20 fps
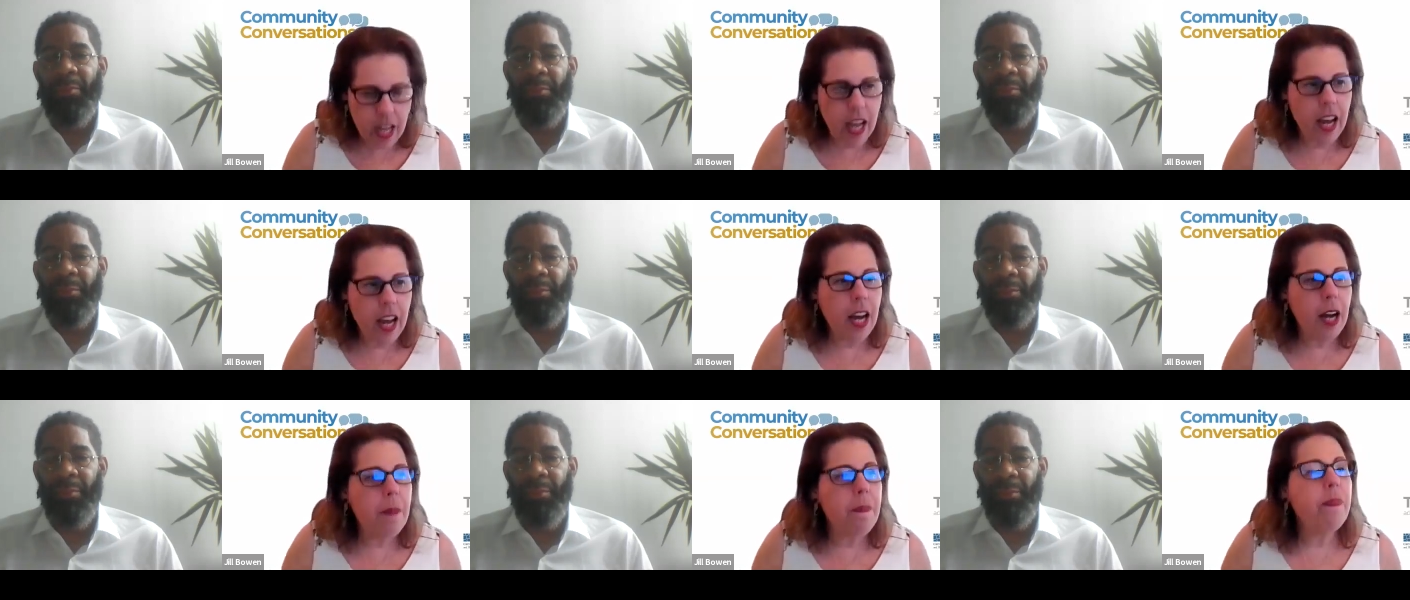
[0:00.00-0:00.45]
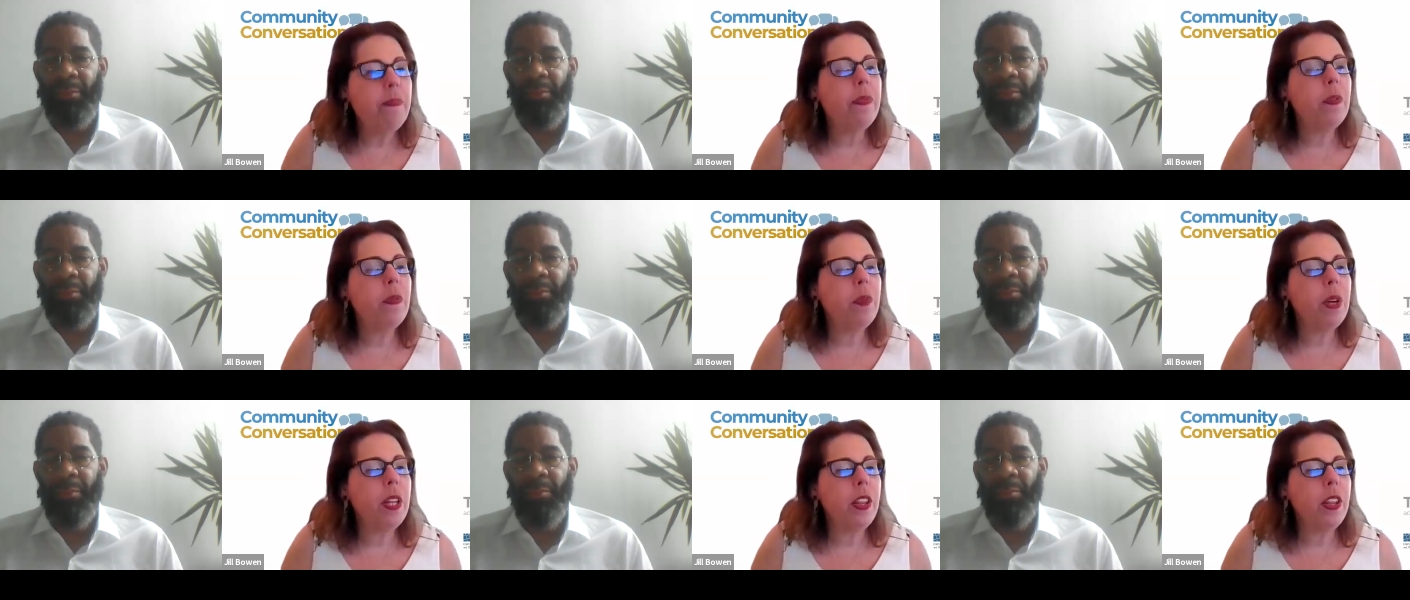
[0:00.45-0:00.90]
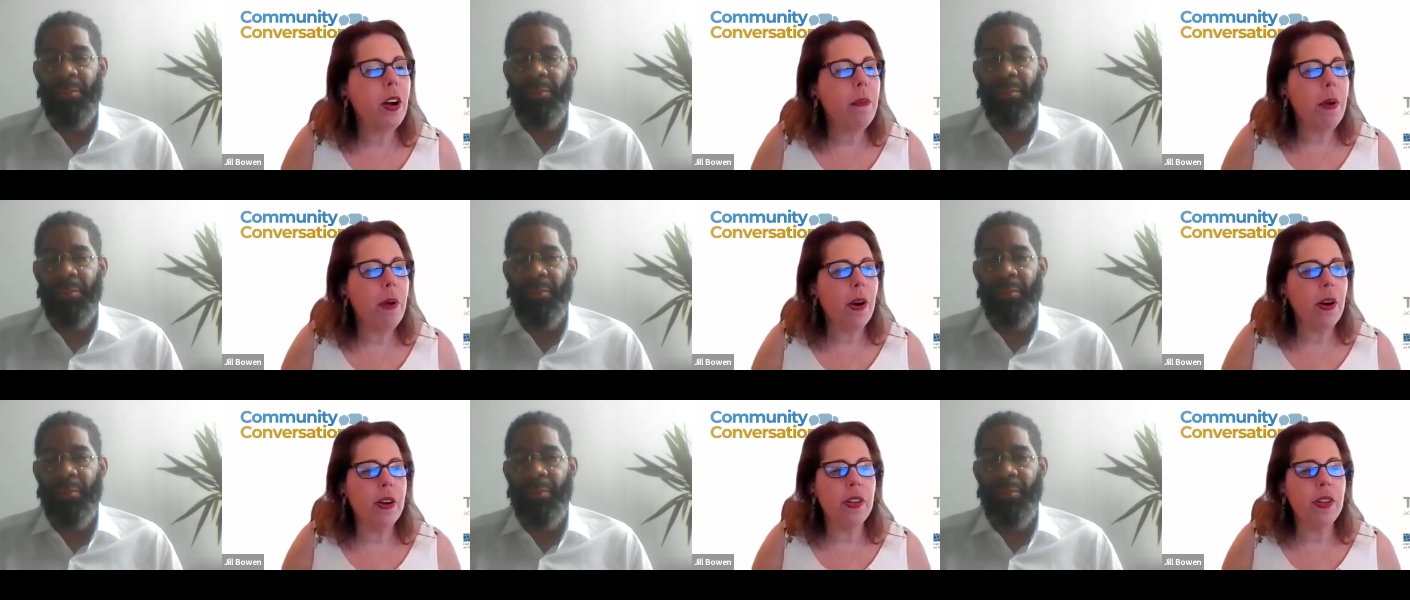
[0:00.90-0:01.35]
Speaker 1: um, with our
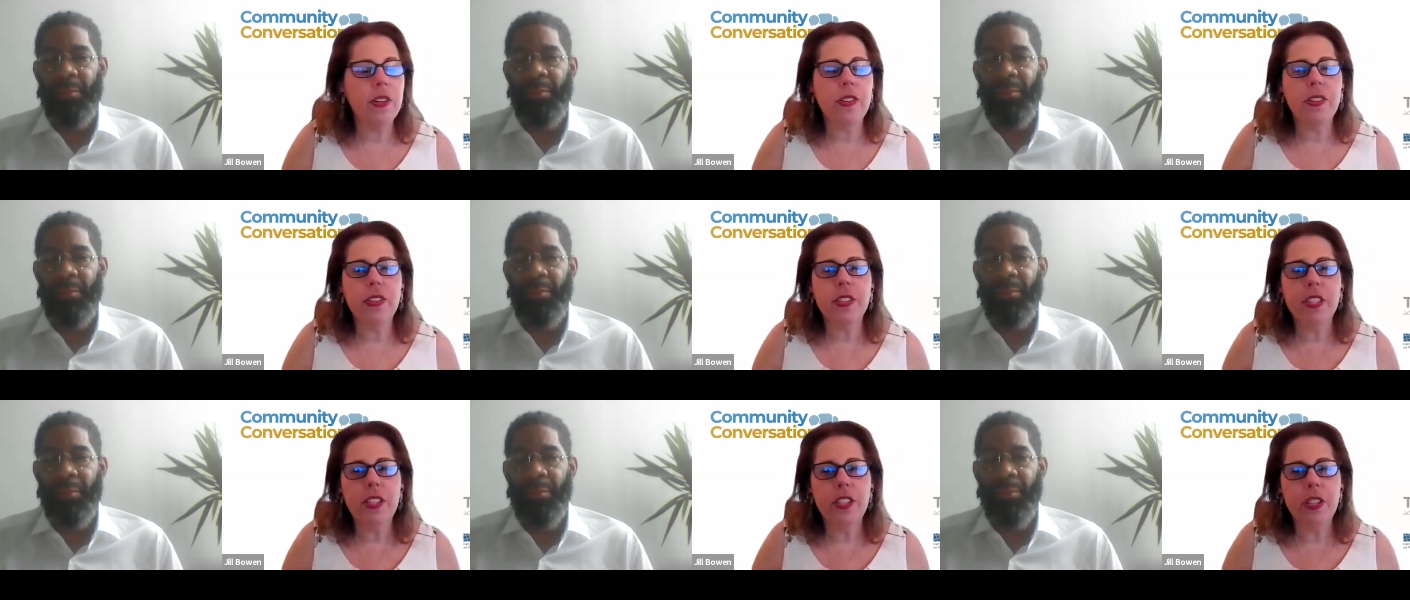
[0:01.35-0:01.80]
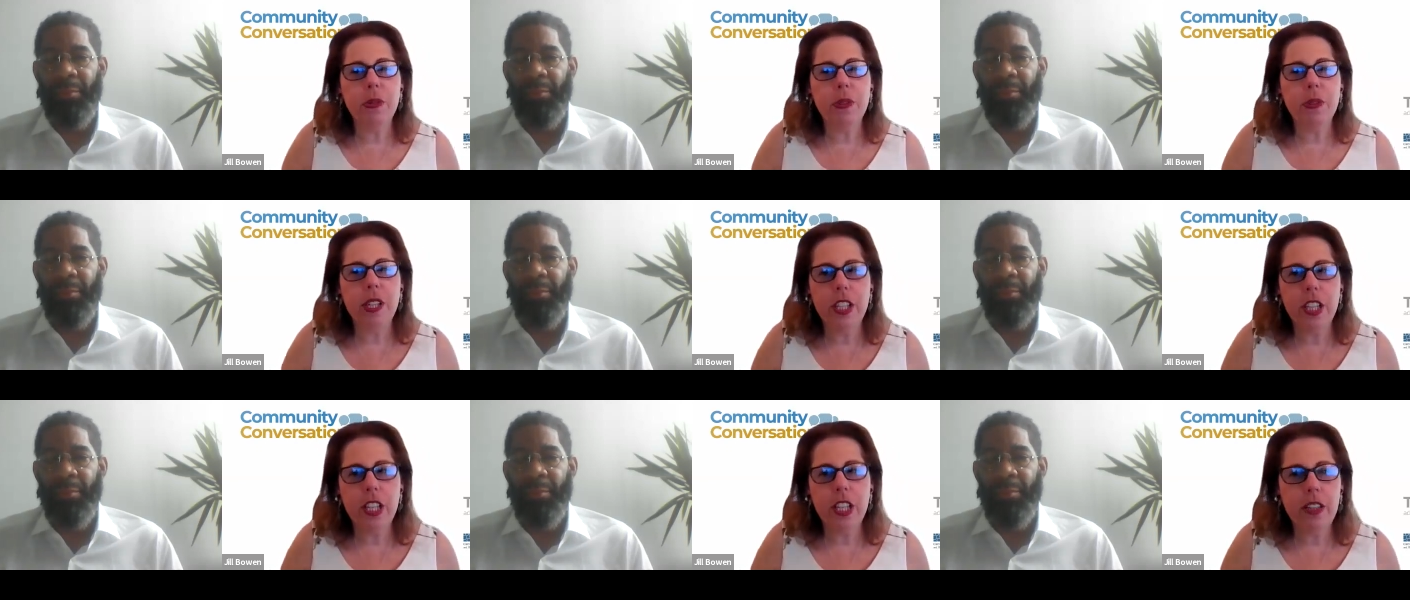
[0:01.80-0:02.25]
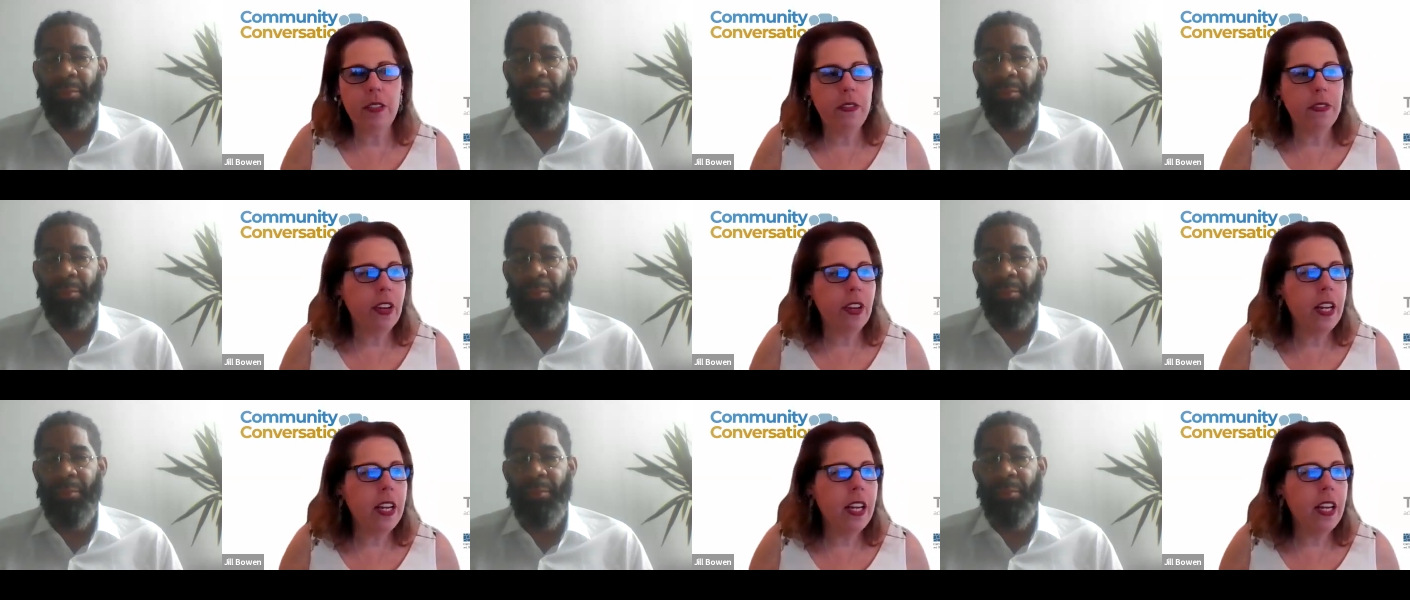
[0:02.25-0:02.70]
partners to achieve,